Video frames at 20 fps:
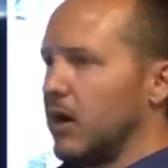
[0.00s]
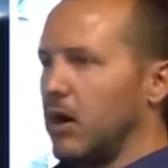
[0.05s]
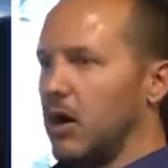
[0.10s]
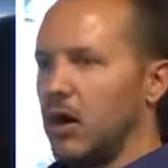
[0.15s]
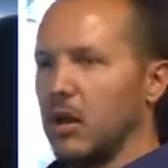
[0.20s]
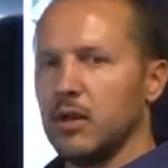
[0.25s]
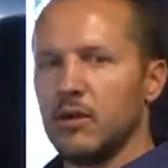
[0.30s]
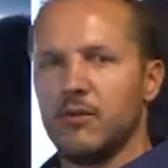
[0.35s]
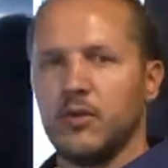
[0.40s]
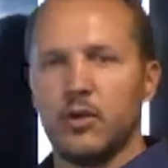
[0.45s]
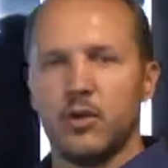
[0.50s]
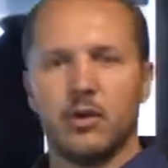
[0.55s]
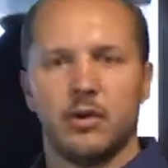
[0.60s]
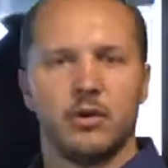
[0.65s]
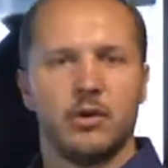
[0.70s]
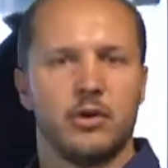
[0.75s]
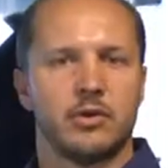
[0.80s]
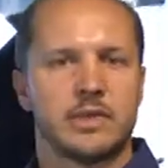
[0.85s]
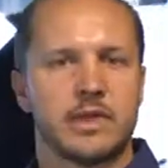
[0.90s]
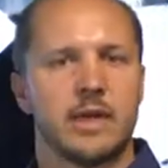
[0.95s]
all of
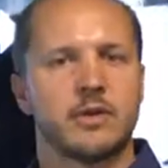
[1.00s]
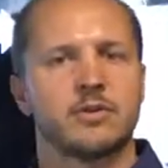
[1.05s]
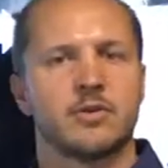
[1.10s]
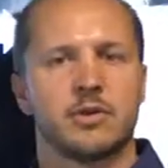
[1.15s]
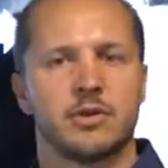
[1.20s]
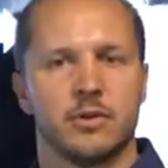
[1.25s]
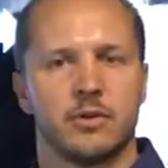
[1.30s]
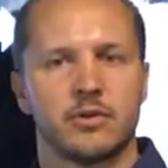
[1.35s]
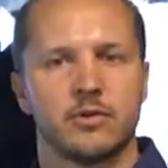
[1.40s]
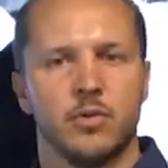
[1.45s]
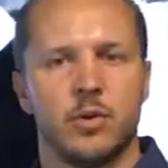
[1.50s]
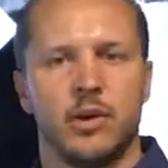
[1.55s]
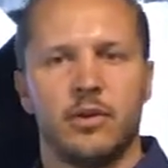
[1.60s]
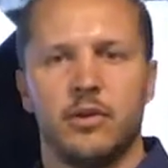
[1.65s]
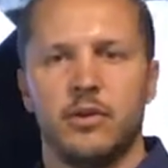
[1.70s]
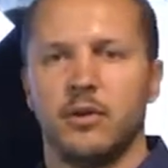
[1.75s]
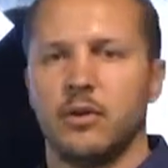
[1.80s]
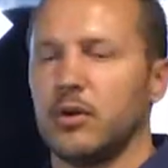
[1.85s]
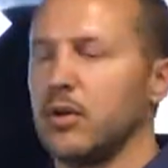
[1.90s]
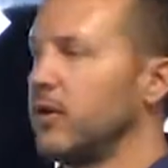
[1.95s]
your test results
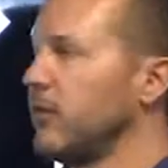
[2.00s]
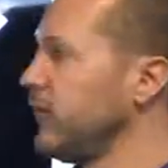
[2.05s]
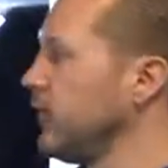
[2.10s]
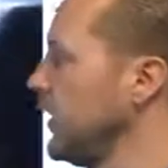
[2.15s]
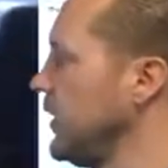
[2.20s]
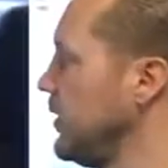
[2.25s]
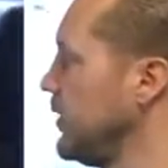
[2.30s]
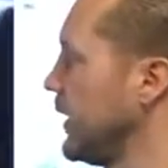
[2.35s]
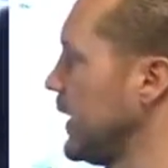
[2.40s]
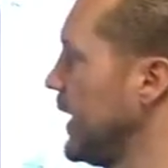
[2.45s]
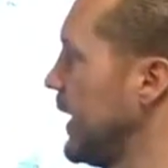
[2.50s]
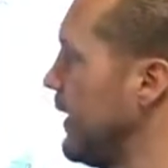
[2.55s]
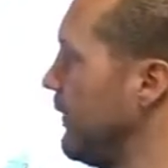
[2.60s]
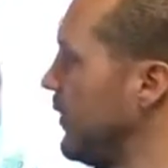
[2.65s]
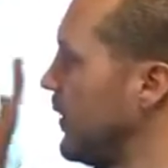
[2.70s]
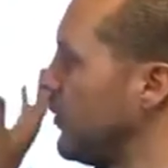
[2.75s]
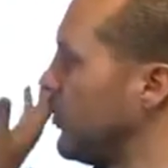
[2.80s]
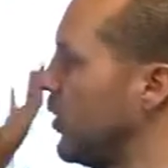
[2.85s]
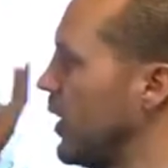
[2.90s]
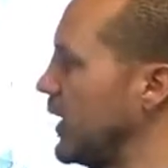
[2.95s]
with you, and hopefully you can have
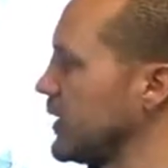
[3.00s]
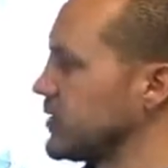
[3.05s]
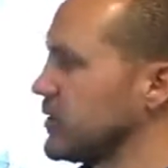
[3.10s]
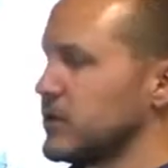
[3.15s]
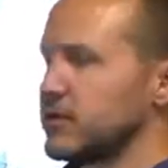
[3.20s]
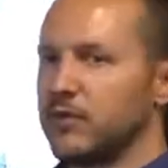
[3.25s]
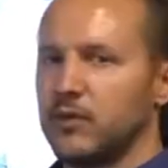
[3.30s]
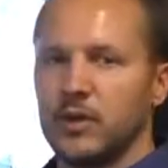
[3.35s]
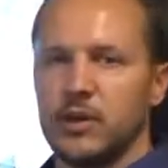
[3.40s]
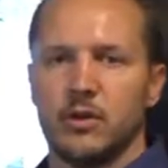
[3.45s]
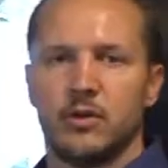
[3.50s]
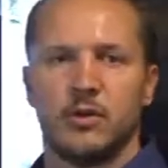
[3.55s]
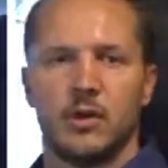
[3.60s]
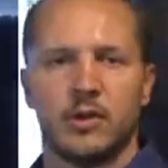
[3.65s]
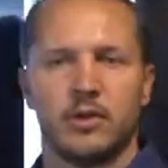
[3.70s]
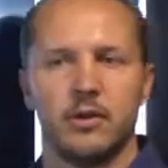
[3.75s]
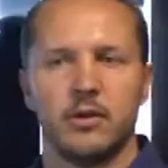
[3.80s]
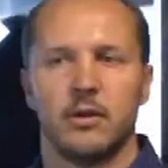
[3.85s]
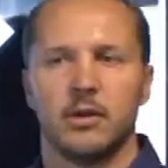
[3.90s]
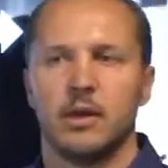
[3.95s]
them watch this video
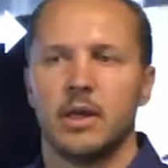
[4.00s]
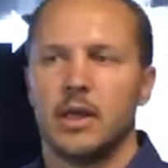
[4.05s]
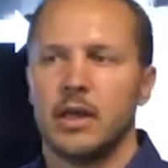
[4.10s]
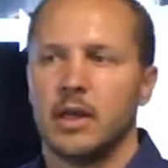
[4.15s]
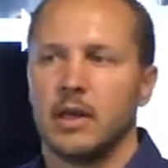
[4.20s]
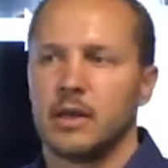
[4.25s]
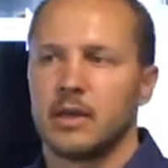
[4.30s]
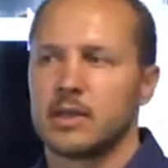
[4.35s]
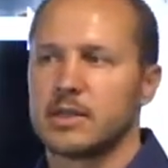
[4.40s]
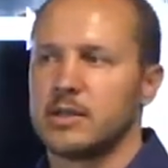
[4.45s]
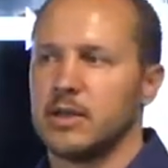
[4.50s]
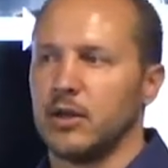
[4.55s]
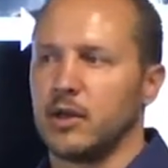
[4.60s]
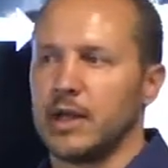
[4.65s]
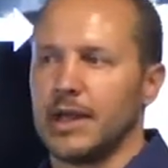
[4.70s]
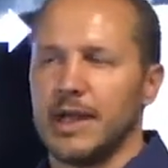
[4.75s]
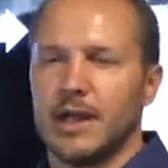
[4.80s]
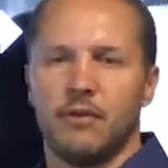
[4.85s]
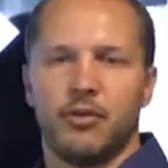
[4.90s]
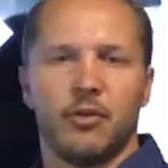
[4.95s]
with you, because they're
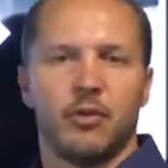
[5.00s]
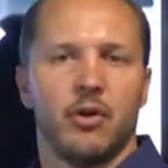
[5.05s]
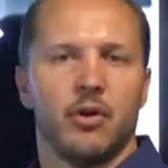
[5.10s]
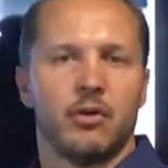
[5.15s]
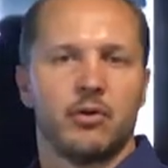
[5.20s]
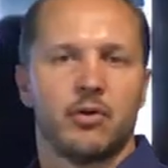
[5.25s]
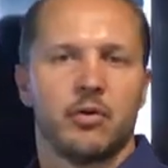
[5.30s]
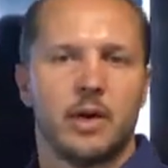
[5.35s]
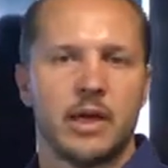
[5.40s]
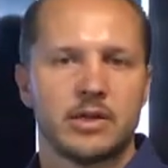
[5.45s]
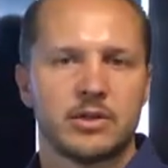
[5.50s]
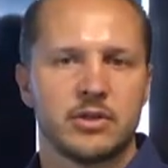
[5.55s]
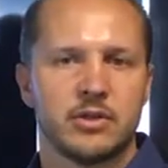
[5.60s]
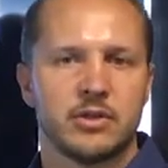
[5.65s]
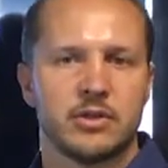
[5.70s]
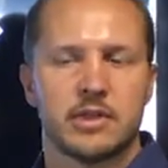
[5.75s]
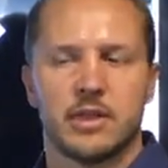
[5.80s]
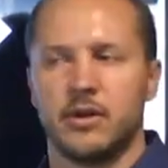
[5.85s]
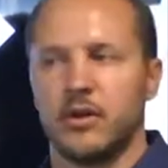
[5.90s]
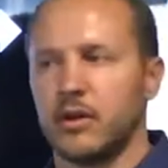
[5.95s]
going to have their own
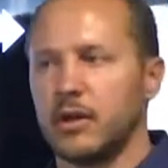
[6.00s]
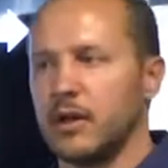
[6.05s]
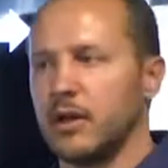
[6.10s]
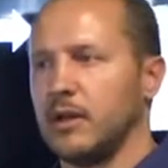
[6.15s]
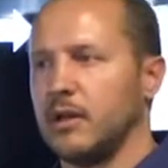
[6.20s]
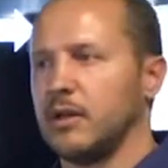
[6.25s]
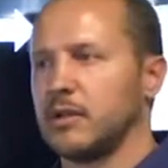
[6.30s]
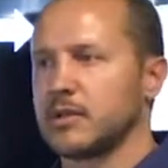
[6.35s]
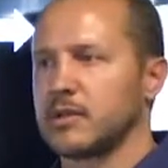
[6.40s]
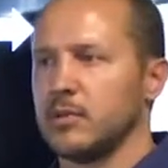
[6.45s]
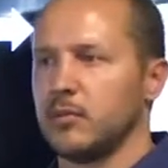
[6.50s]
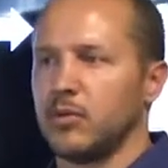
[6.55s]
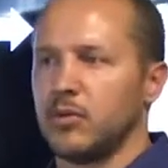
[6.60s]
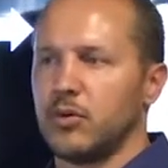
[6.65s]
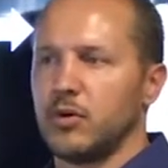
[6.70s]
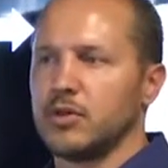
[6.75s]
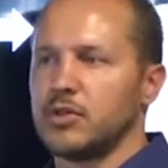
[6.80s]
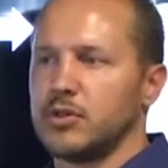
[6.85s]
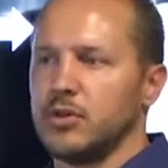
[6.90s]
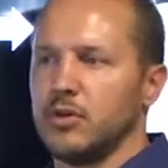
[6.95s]
questions and they're going to need to
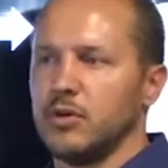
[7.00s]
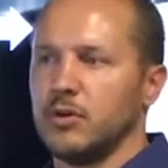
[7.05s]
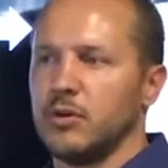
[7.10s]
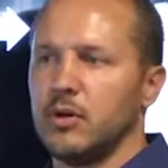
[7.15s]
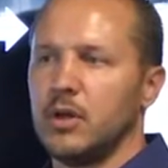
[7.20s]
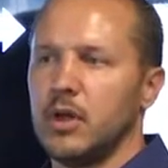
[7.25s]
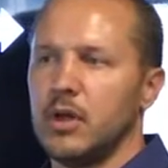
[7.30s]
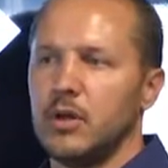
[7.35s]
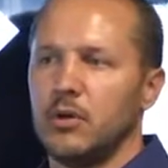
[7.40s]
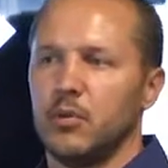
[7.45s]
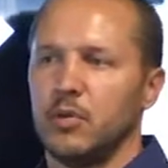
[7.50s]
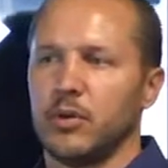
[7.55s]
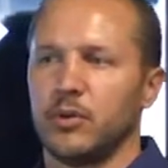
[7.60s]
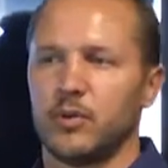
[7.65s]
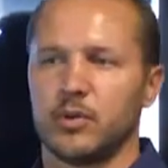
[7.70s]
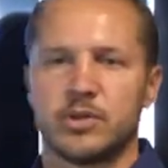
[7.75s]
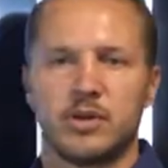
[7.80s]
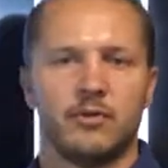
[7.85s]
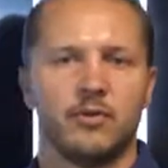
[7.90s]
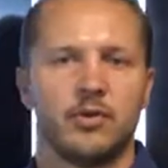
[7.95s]
support you with
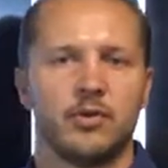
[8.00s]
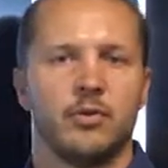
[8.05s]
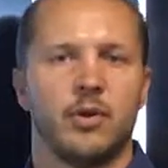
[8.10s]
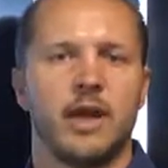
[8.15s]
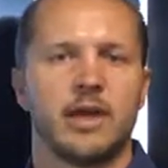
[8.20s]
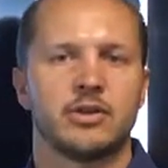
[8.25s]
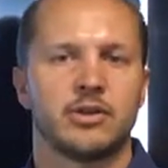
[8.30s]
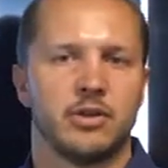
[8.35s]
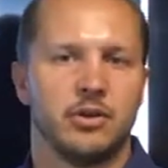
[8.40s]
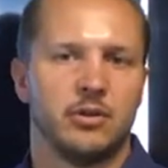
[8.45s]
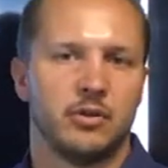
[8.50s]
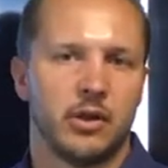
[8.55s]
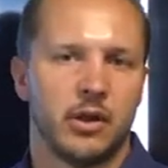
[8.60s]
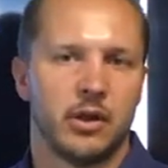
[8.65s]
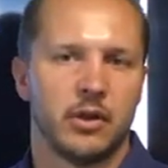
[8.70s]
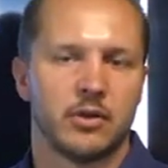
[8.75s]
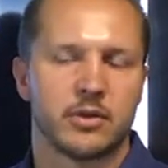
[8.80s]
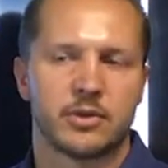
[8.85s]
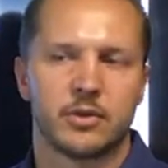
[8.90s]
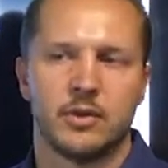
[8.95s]
whichever direction you
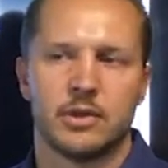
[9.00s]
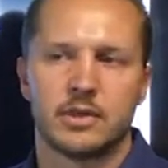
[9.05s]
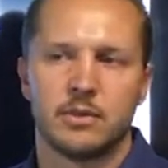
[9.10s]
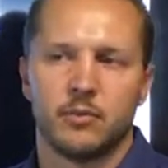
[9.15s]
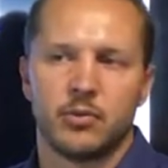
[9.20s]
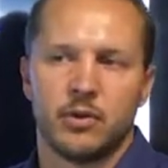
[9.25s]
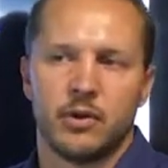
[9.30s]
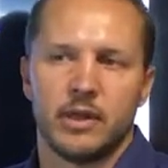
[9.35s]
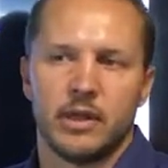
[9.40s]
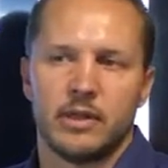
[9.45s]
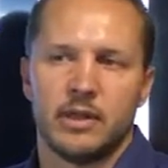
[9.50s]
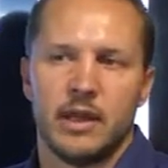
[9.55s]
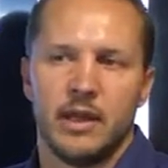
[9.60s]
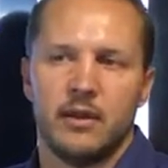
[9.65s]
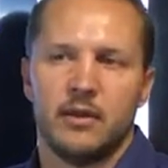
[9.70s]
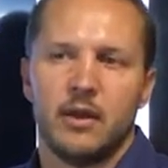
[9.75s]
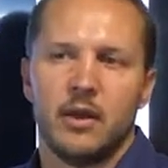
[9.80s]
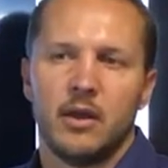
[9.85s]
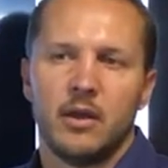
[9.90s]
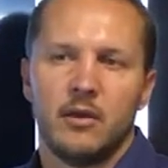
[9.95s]
go. So it's important that
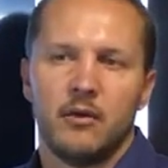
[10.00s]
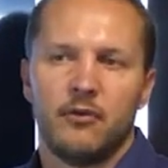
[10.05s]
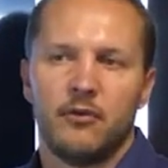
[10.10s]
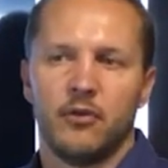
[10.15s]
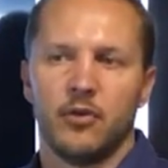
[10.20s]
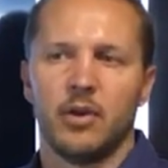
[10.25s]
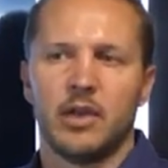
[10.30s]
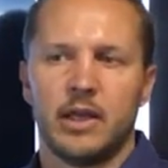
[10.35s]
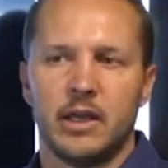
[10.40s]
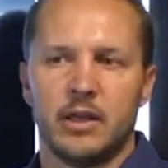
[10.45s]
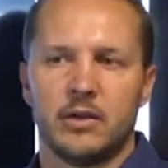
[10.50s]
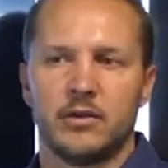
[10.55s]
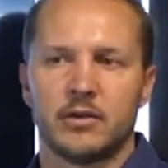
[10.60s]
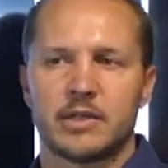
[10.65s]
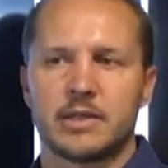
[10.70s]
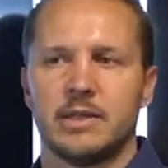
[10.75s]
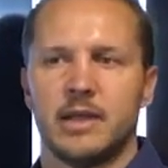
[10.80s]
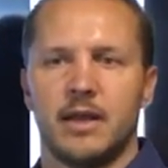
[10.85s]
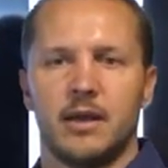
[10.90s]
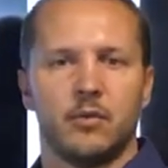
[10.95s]
they fully
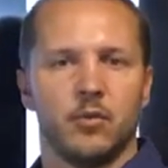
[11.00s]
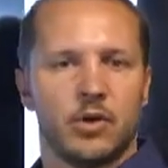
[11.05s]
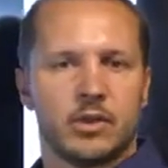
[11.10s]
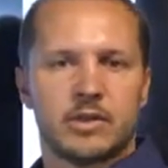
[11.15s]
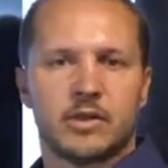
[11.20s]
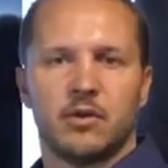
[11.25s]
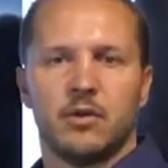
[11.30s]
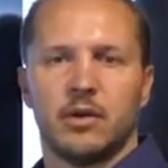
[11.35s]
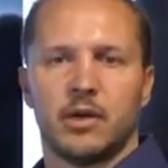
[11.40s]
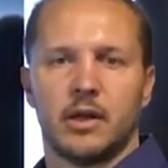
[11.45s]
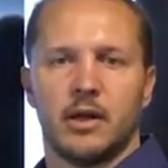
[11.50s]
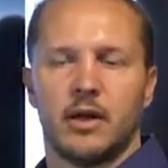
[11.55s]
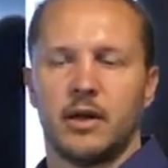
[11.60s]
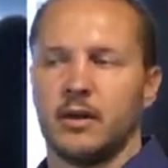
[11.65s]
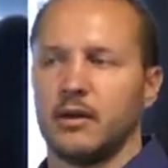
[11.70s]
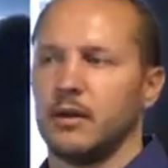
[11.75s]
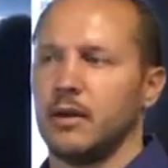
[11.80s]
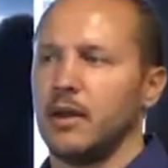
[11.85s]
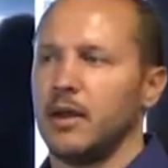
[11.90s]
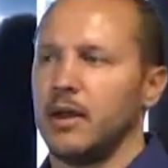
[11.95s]
understand what's going
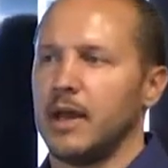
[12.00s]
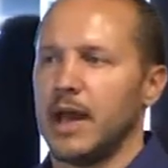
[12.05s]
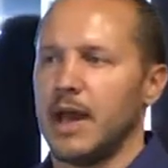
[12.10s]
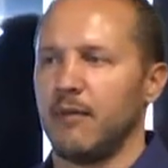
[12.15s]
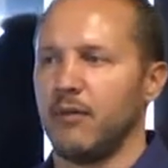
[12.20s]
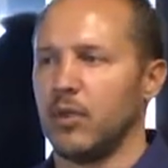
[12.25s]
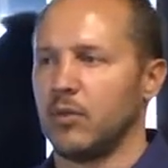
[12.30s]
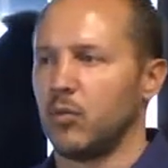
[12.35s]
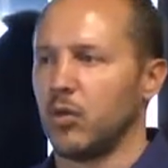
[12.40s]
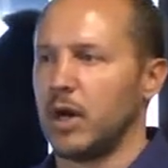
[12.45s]
on. Have them